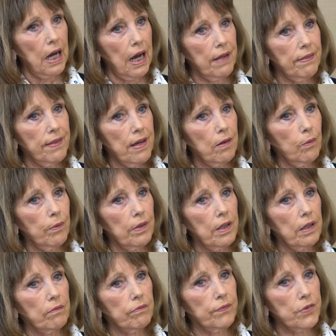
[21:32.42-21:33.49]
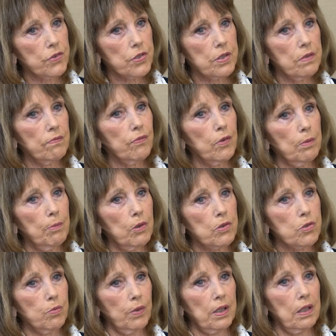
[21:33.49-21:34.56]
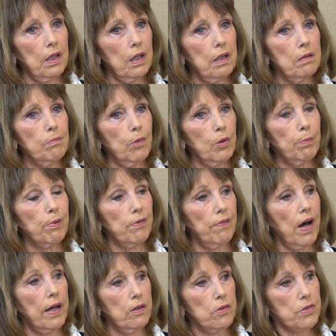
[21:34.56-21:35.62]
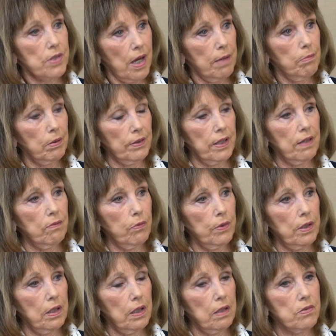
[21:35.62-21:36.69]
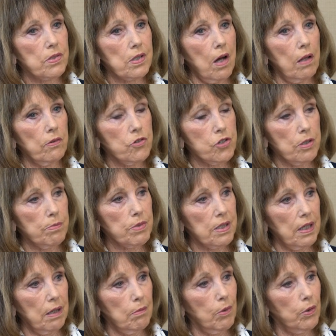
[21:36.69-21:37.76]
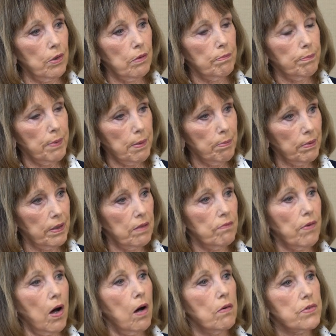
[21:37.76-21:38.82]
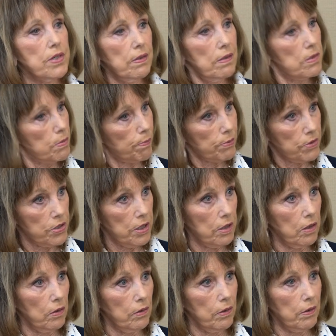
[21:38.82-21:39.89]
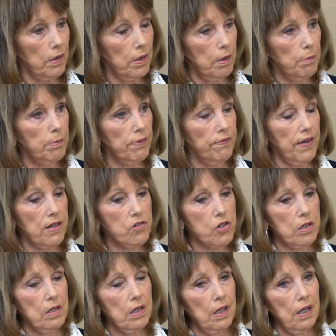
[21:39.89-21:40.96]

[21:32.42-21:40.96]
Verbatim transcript: I think we, first and foremost, we need more providers, I believe. We need scholarships to get more people involved in this particular profession.